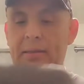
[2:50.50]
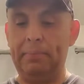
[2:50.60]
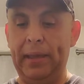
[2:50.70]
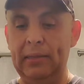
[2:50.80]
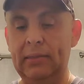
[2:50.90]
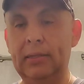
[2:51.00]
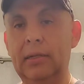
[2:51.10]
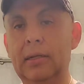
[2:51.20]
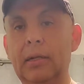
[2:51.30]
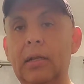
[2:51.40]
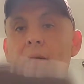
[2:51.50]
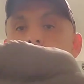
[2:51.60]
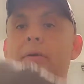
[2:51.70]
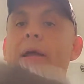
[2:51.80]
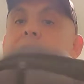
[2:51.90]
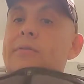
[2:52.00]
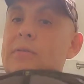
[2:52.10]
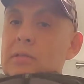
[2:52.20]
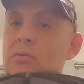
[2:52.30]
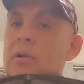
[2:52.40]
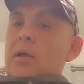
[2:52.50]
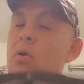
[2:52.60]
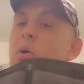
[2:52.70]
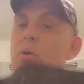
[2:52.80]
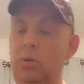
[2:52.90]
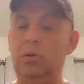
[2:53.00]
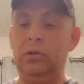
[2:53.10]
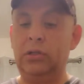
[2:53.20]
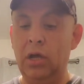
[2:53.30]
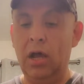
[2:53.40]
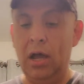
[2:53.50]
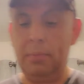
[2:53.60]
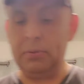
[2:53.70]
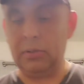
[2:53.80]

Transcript: vest. All right, so this is gonna go on top.